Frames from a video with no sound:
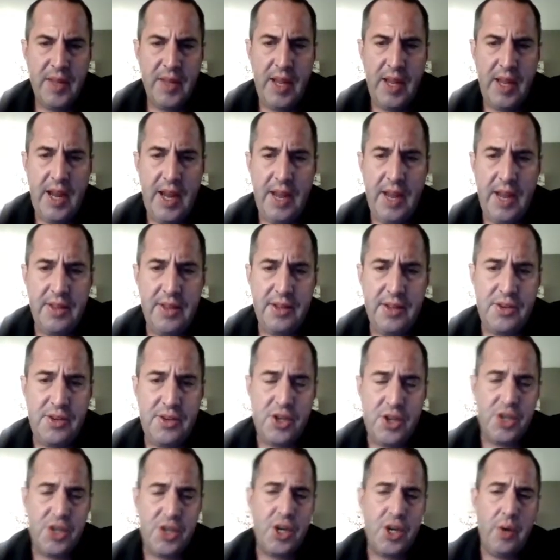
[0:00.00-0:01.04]
And this is
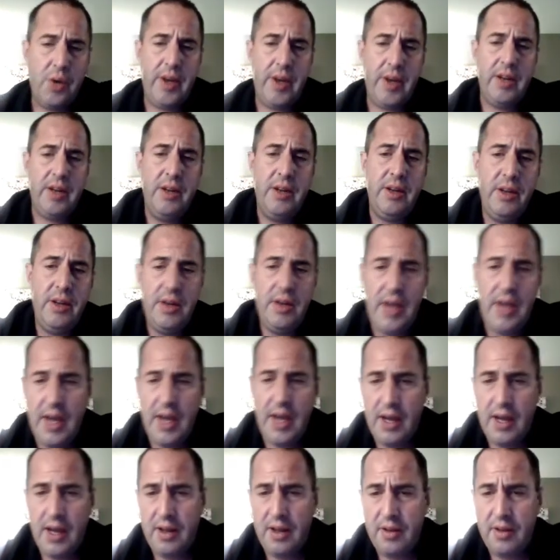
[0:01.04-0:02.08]
just showing
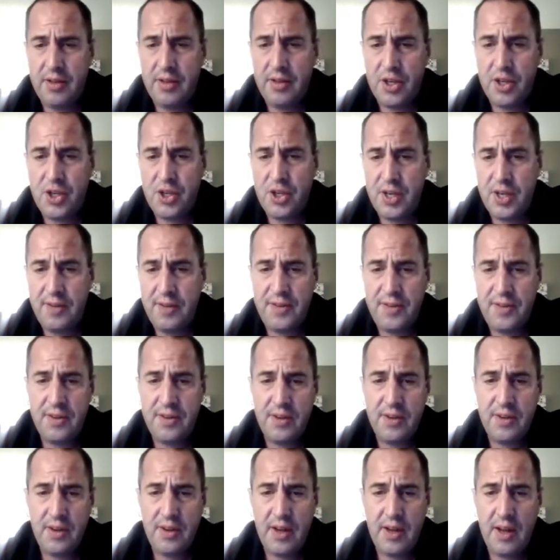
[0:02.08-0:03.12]
the
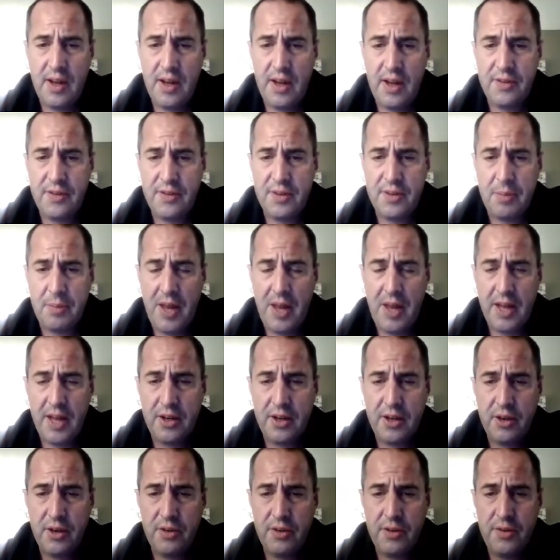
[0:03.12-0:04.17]
shifts of supply
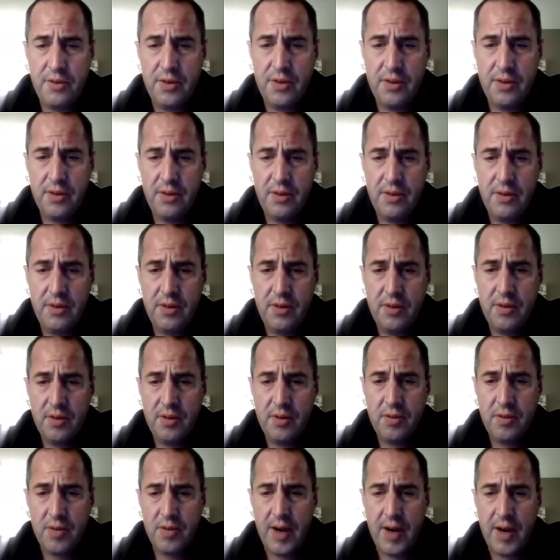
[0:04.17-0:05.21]
curves,
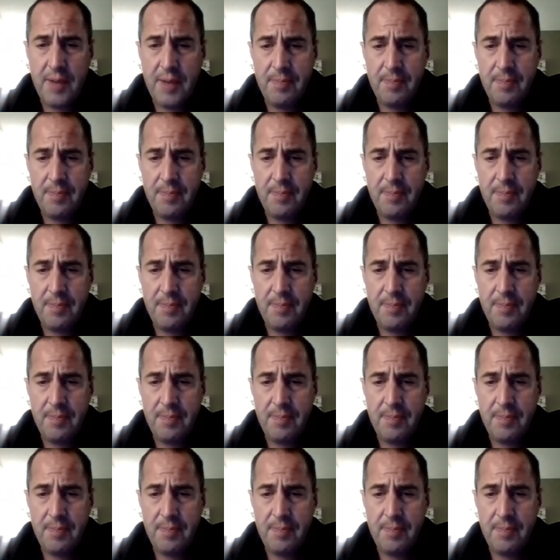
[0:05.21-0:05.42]
right?